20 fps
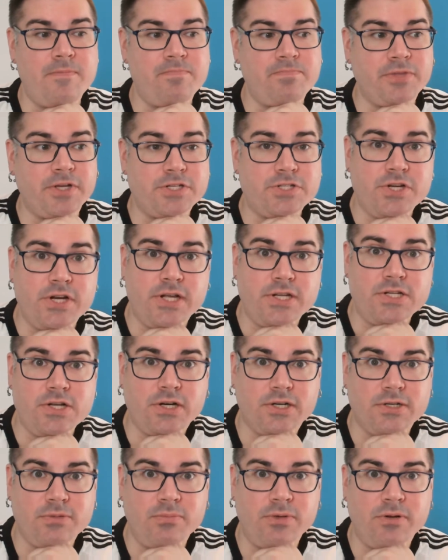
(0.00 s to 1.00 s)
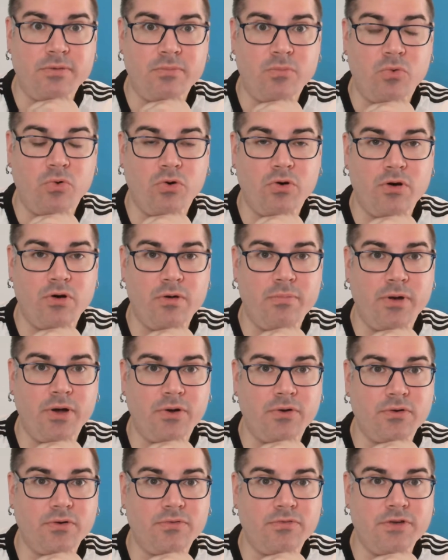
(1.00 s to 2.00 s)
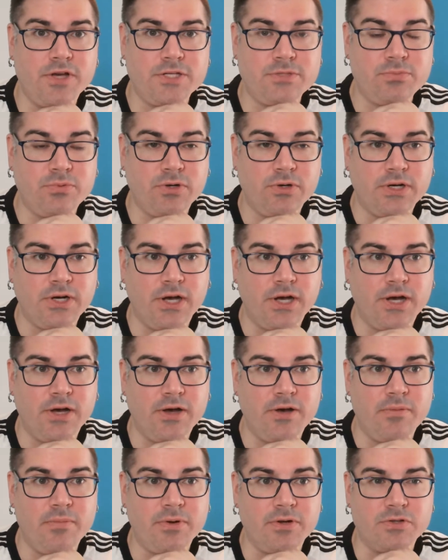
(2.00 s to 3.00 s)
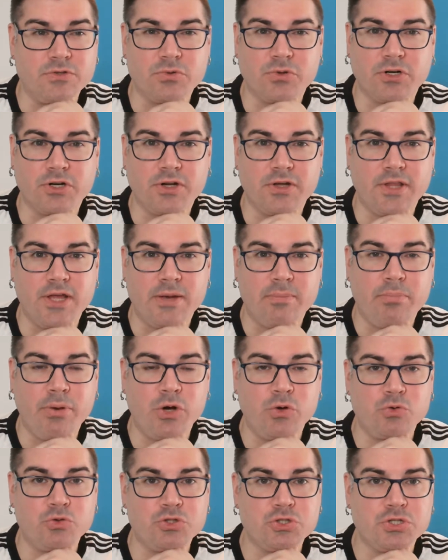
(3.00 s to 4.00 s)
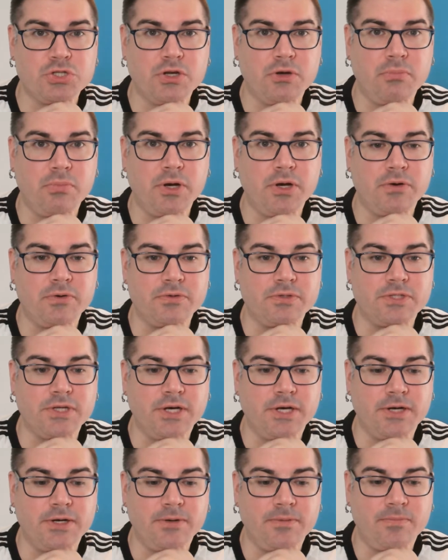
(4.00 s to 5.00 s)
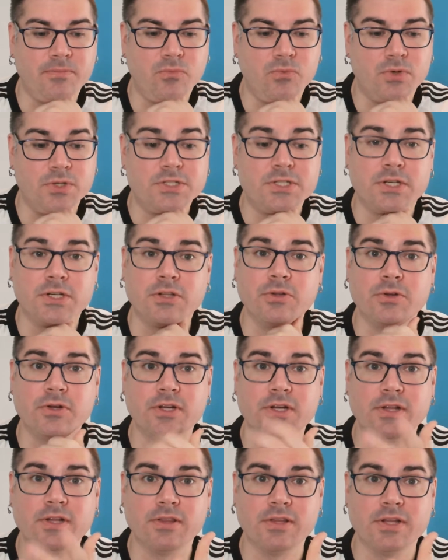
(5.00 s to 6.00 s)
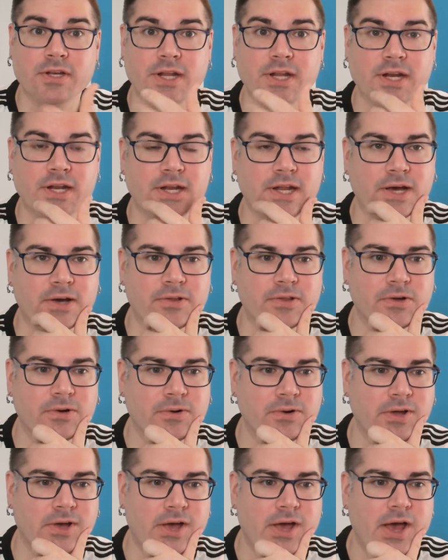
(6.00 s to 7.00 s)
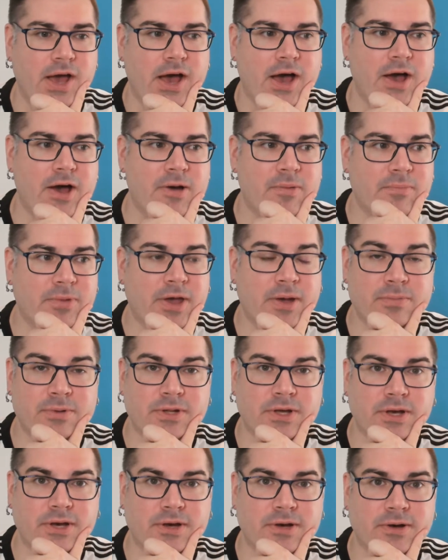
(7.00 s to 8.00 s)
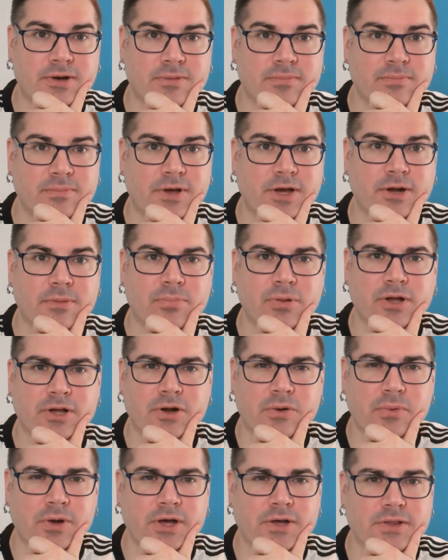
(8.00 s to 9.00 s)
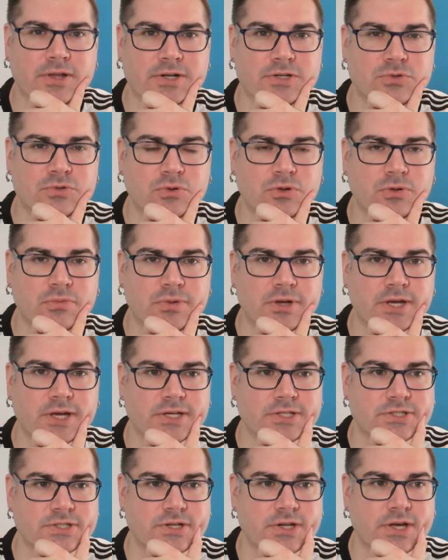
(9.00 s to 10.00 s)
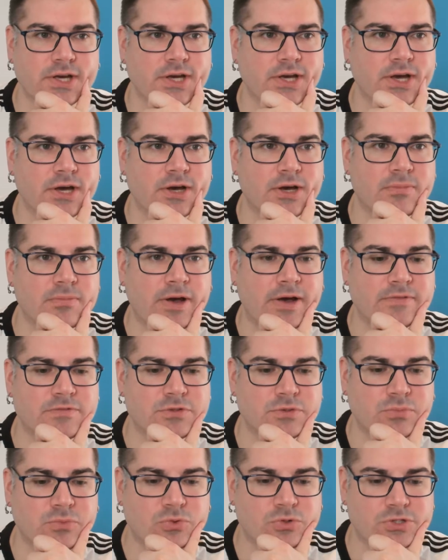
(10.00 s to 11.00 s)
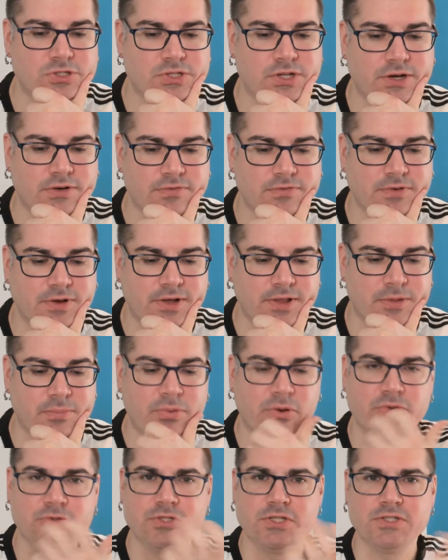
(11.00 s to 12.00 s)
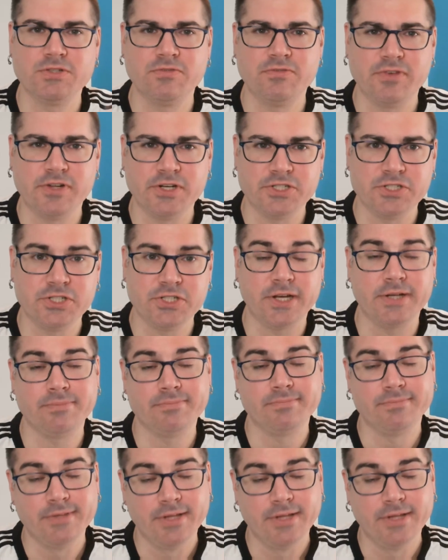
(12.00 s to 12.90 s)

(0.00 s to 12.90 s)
Yesterday I talked a bit more about Facebook, and I was working on that post about what's included in the data download. Kept kind of plugging away on that tool a bit yesterday. Have some more stuff. The post isn't finished yet.